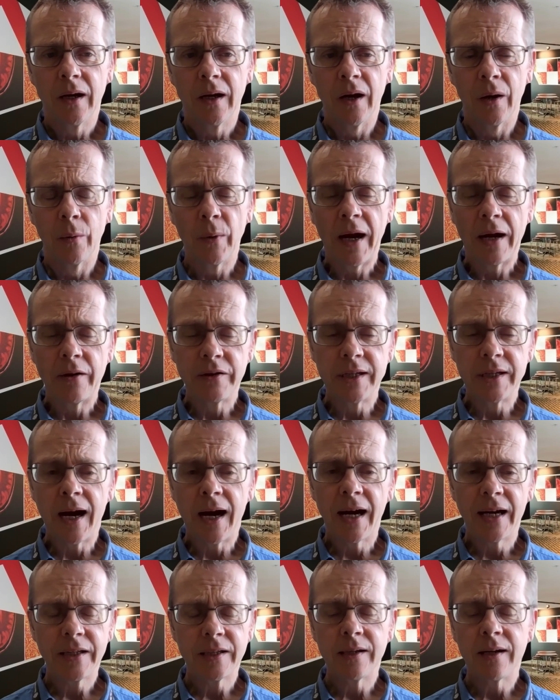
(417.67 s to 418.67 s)
around
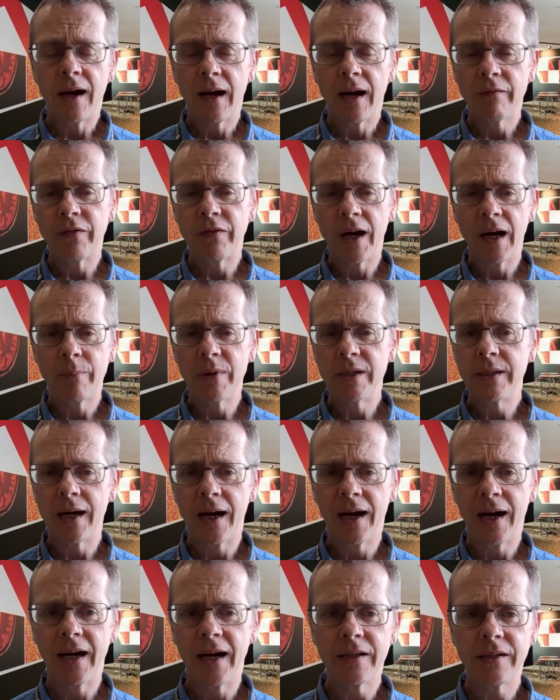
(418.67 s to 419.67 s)
diet and high fiber
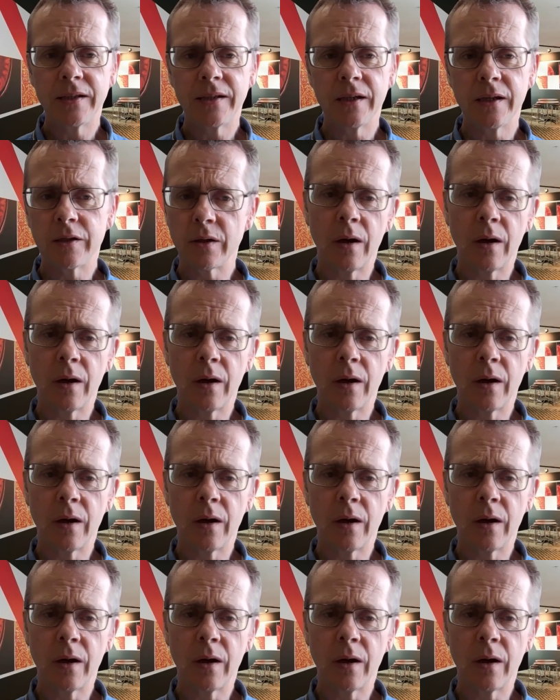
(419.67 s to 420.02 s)
diet is